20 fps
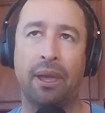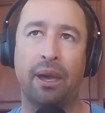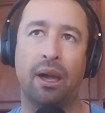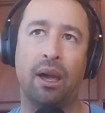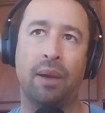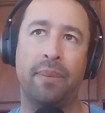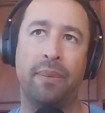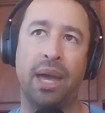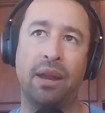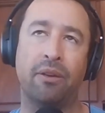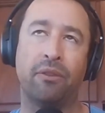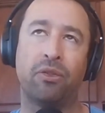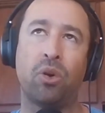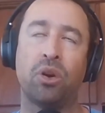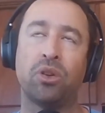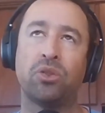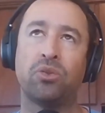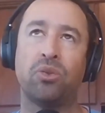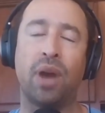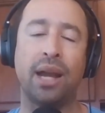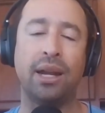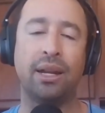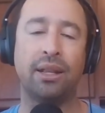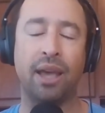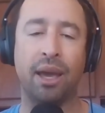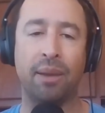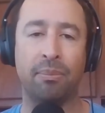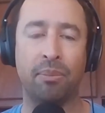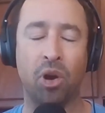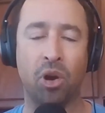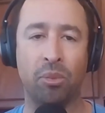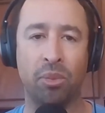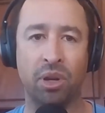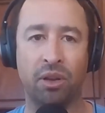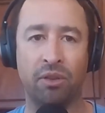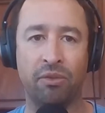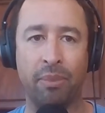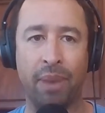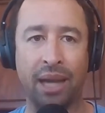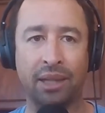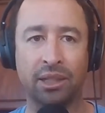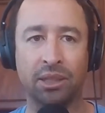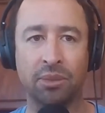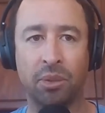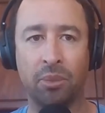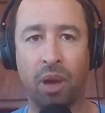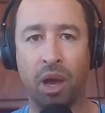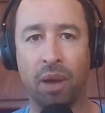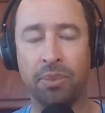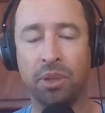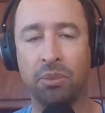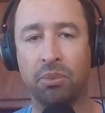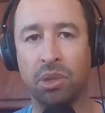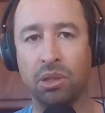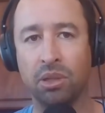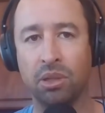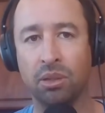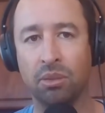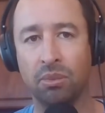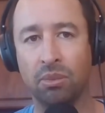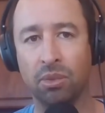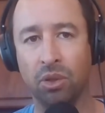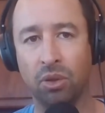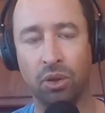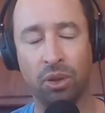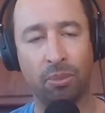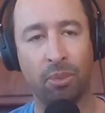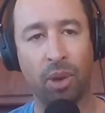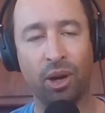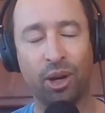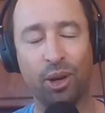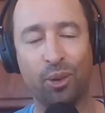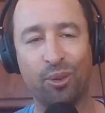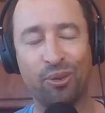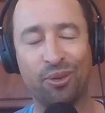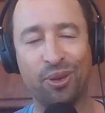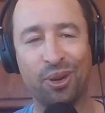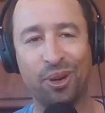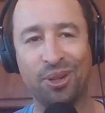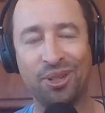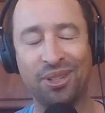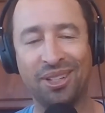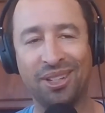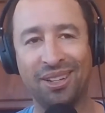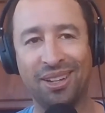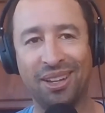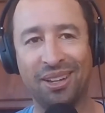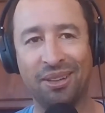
Um, and of course, right at that moment of maximum optimism, you know, the market reversed and,